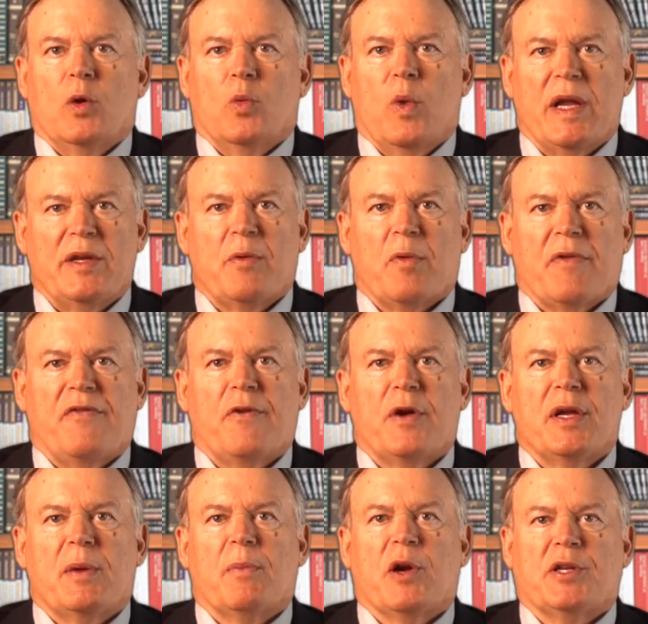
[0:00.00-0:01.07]
When you
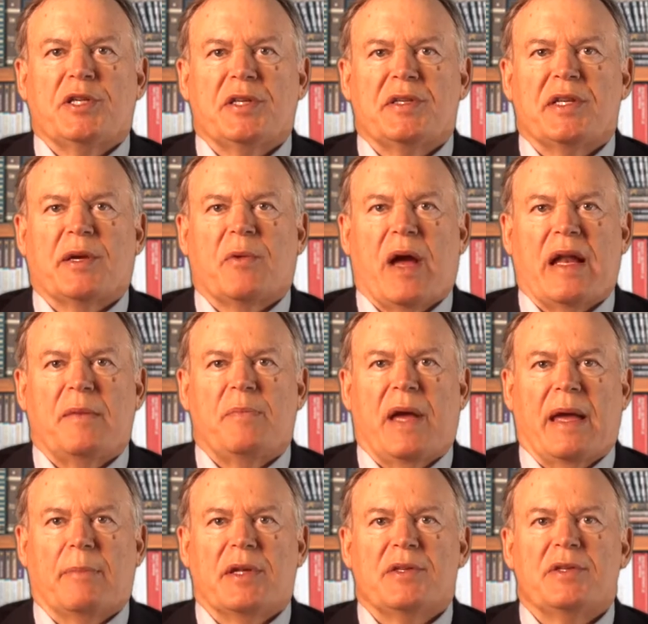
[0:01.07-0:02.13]
refer your merchants to Granite
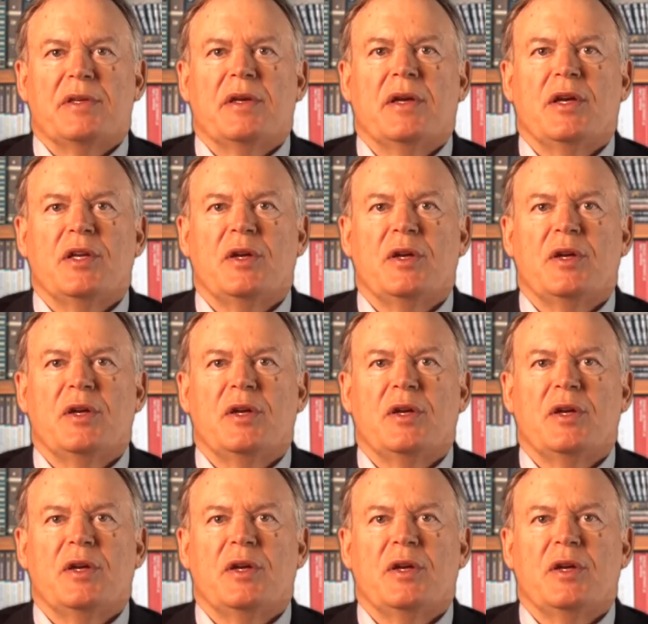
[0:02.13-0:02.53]
Payments,